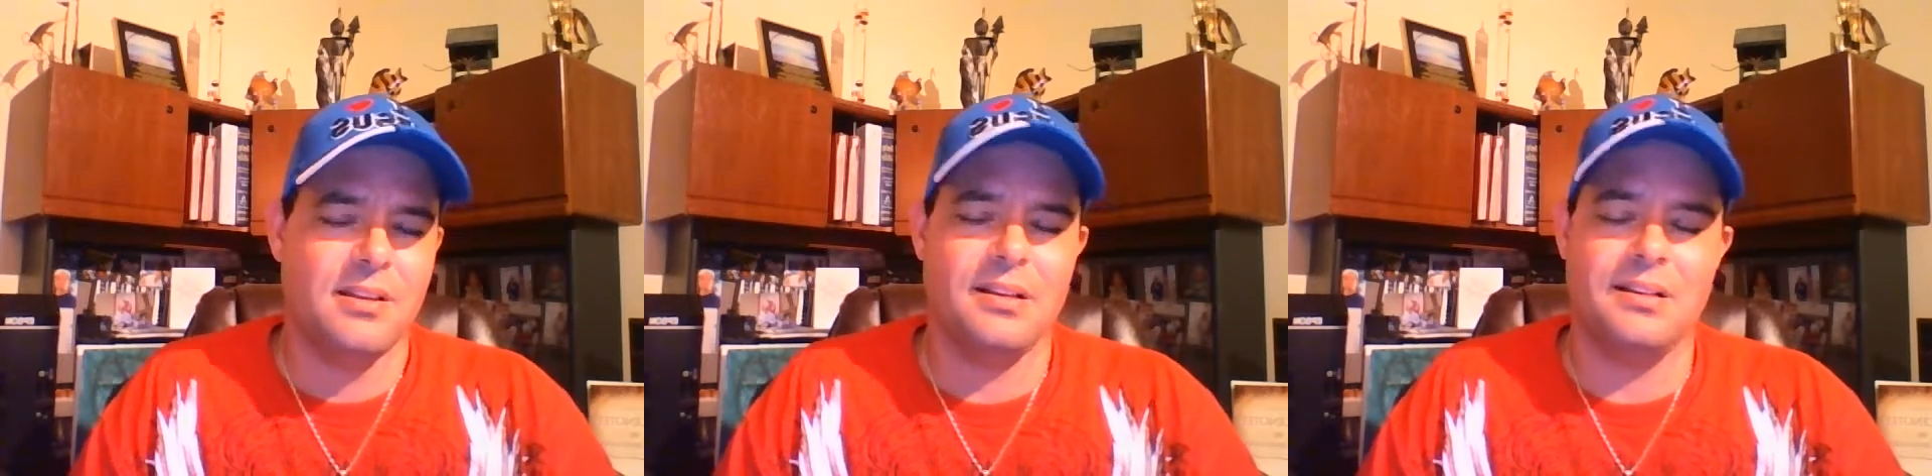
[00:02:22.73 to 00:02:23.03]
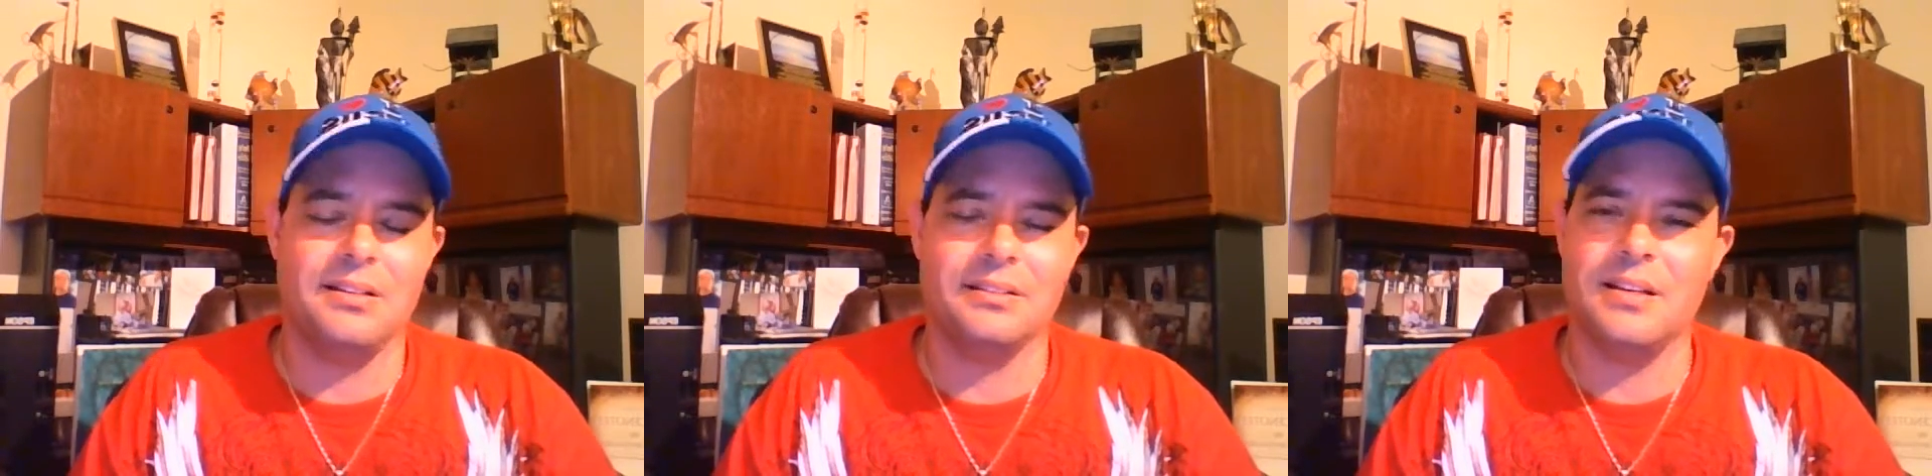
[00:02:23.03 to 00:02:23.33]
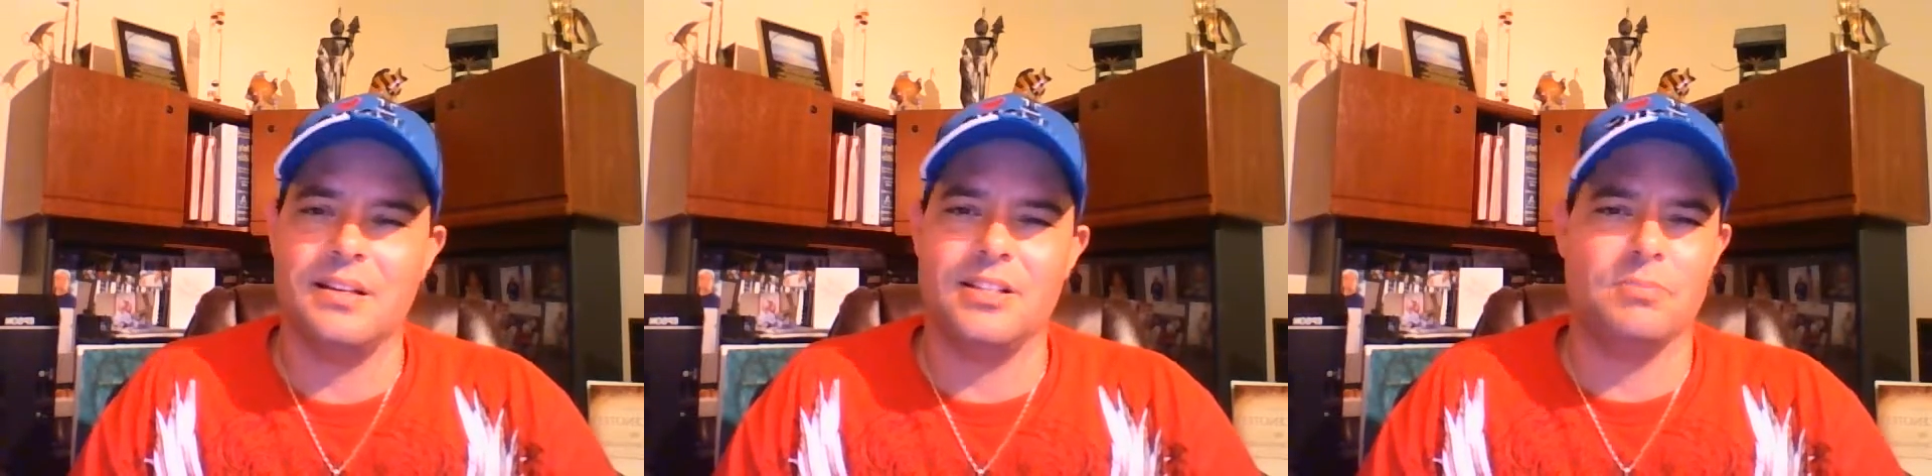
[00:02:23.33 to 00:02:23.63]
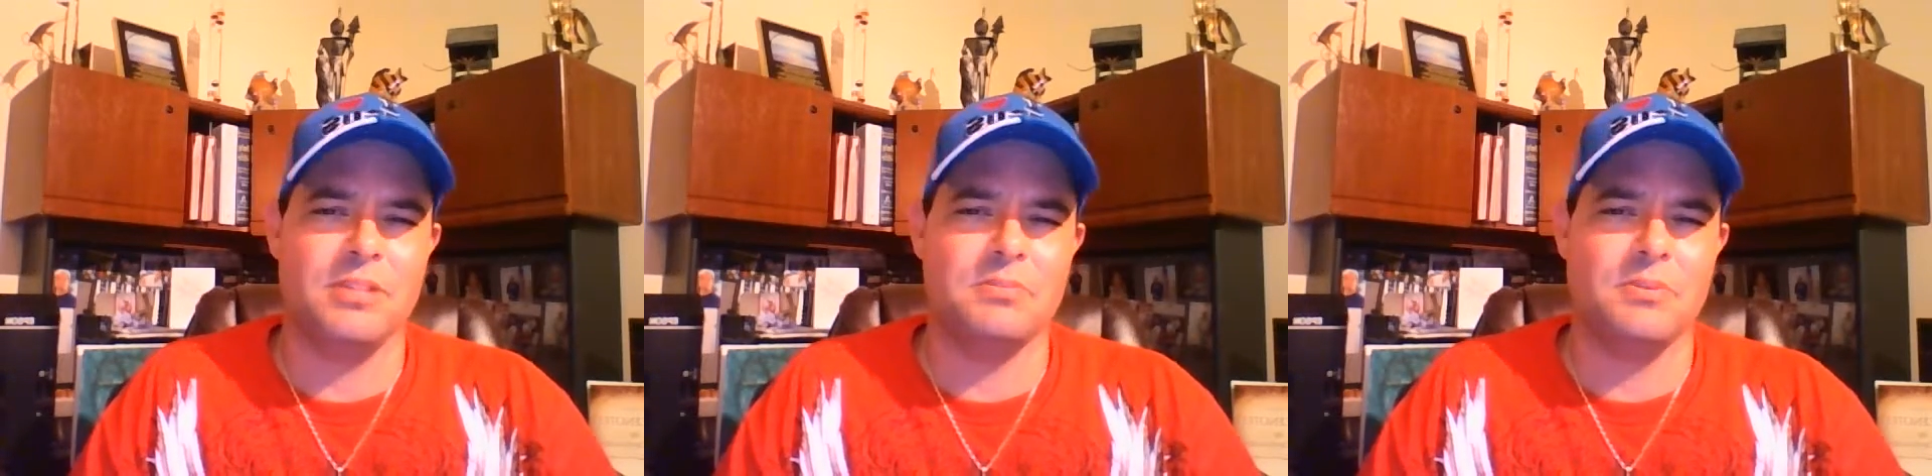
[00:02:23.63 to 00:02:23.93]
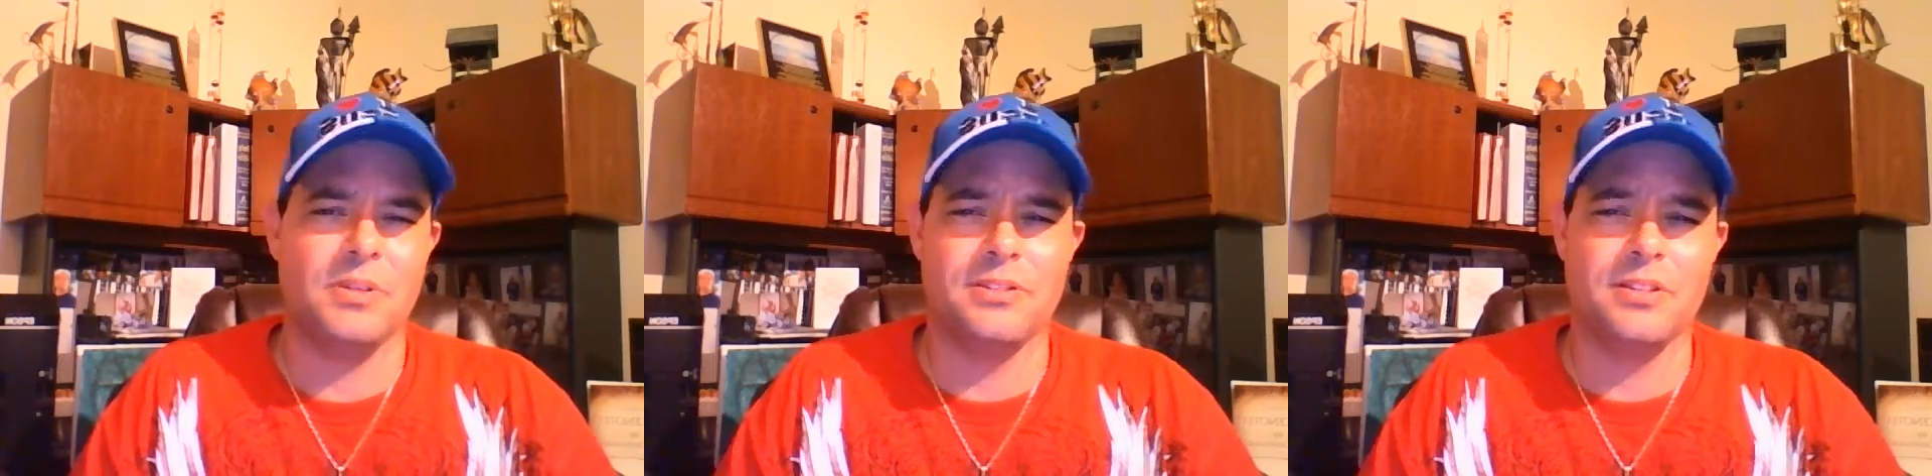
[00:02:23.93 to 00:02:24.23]
Uh, God has blessed me
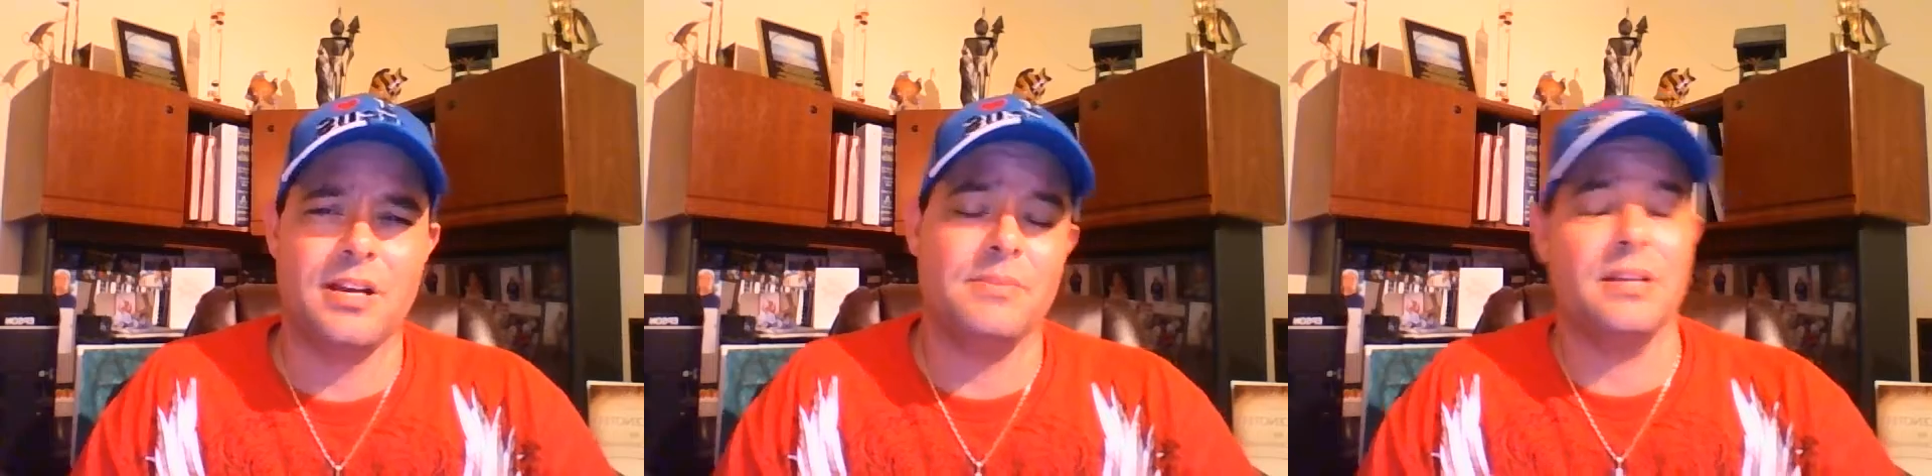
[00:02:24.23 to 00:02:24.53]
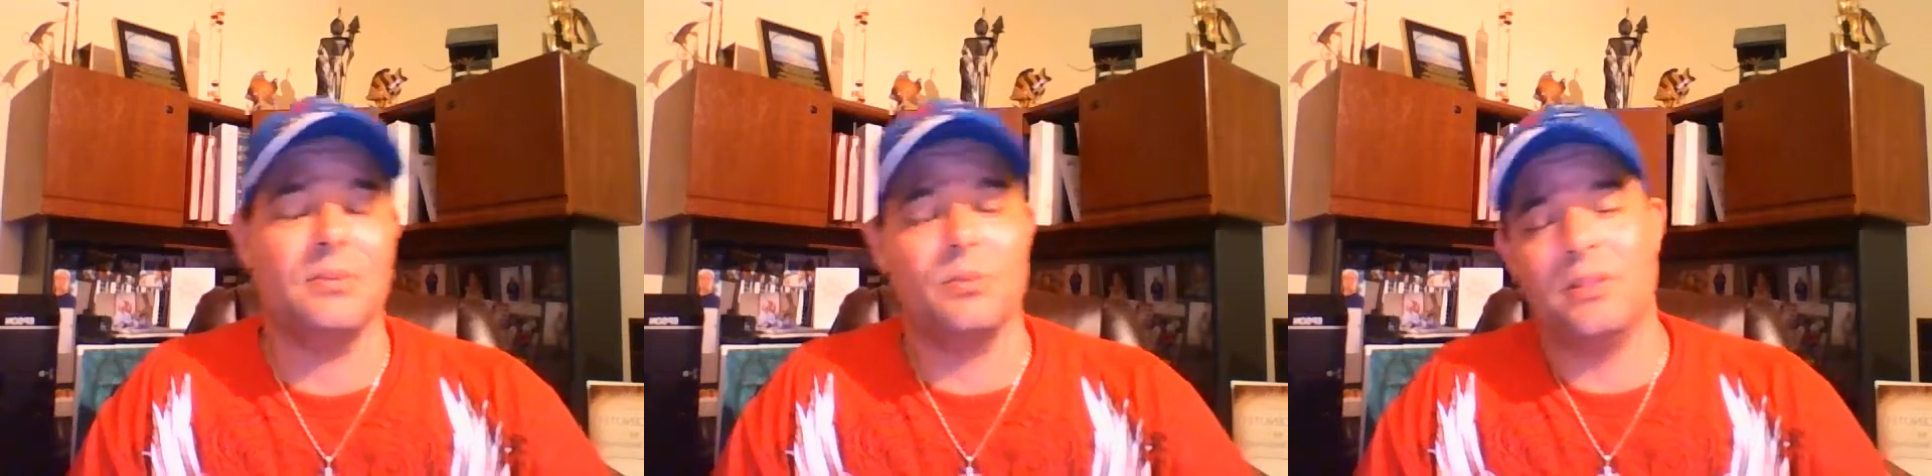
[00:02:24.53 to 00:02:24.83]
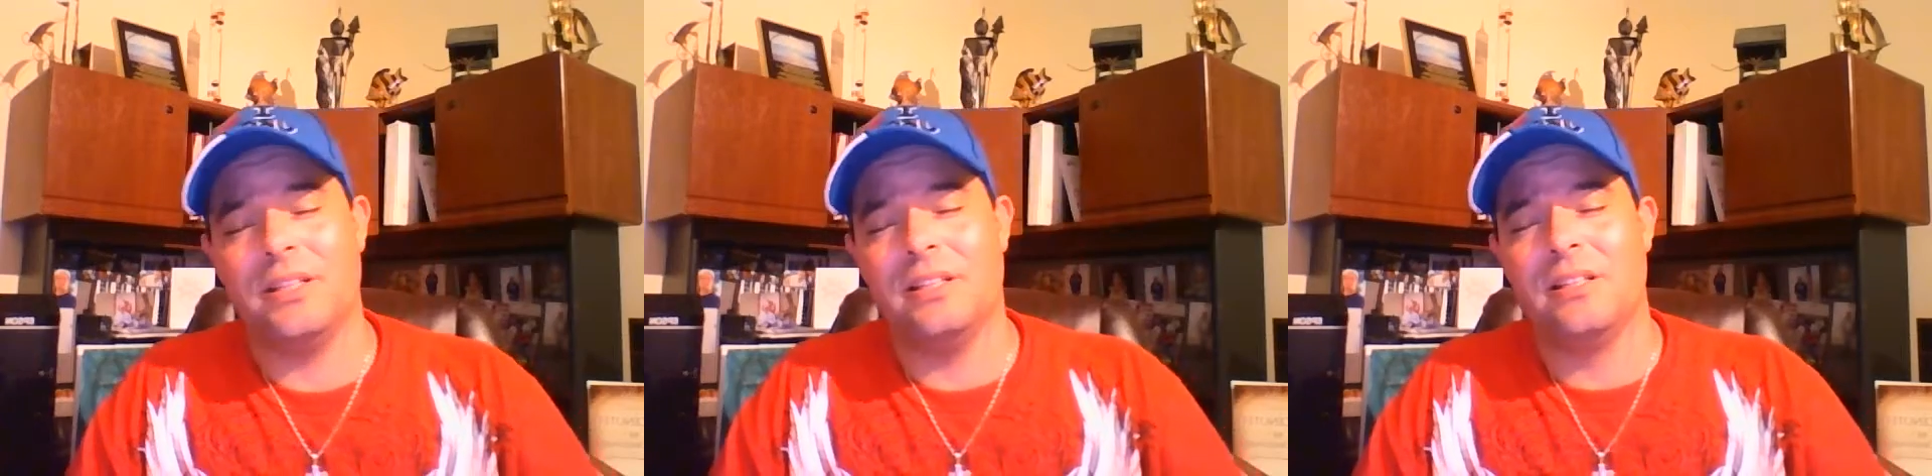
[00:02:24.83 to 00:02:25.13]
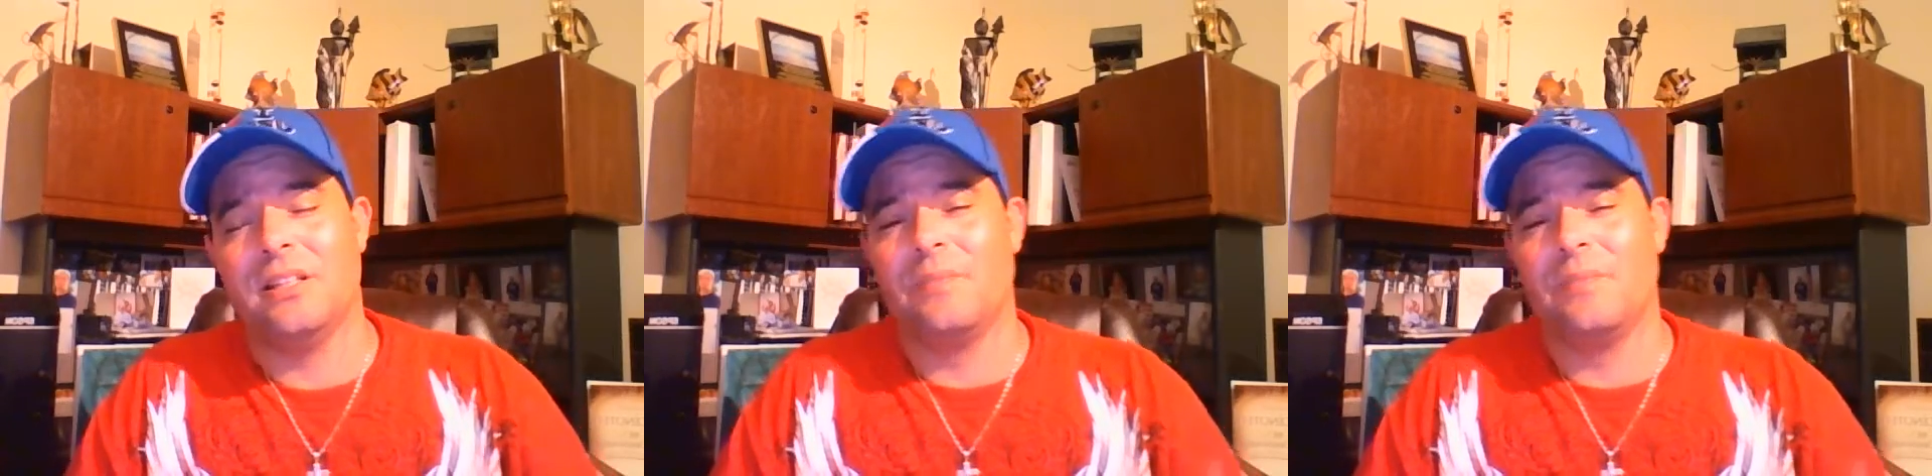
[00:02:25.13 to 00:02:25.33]
with a job that within